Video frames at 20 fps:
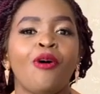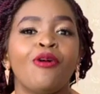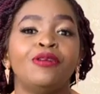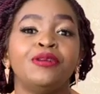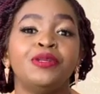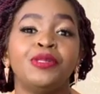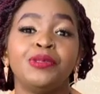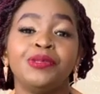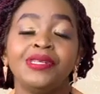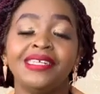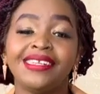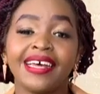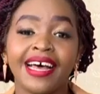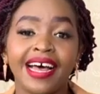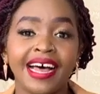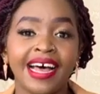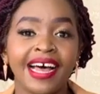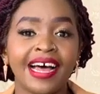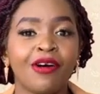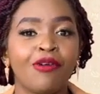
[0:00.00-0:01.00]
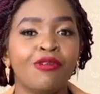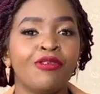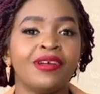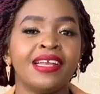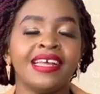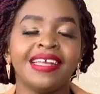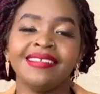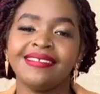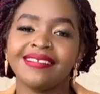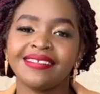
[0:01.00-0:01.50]
on Twitter,
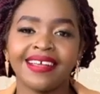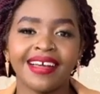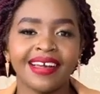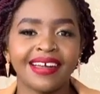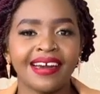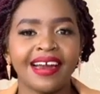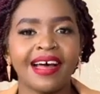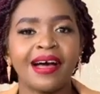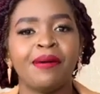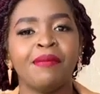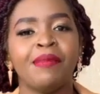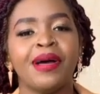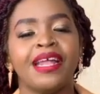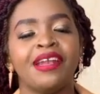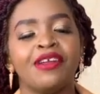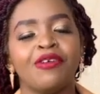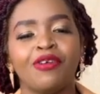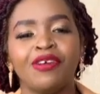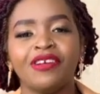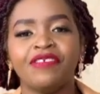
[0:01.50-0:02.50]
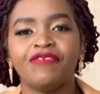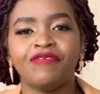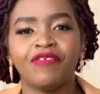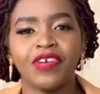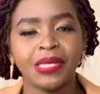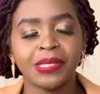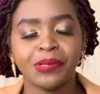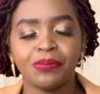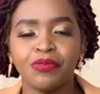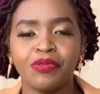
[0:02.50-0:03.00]
on Instagram, and on
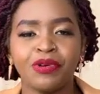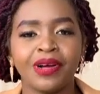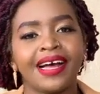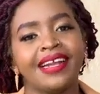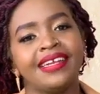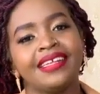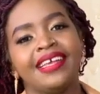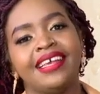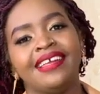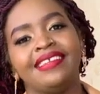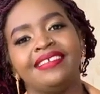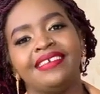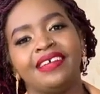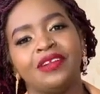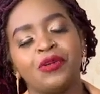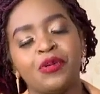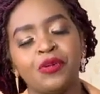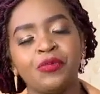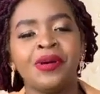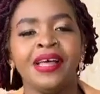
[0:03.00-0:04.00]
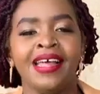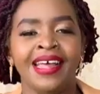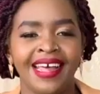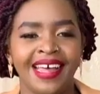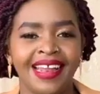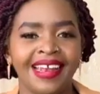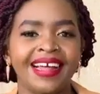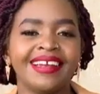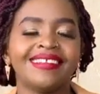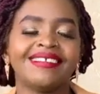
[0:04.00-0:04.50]
Facebook at KTN Home
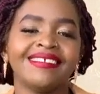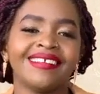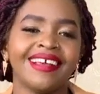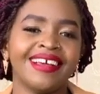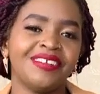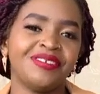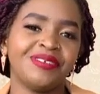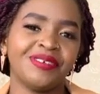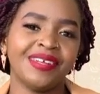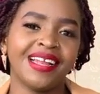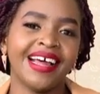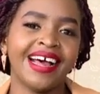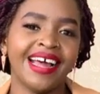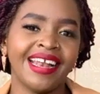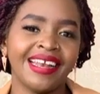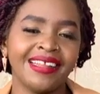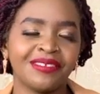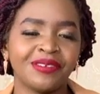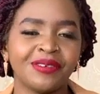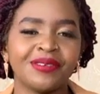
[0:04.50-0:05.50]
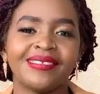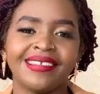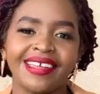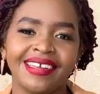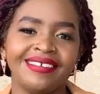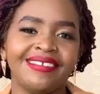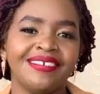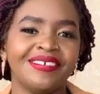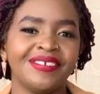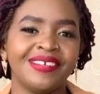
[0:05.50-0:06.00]
and at Zaitun Ali. So
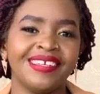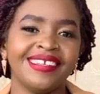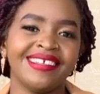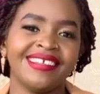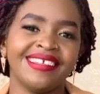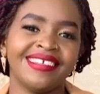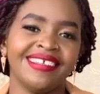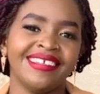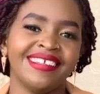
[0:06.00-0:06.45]
stay tuned.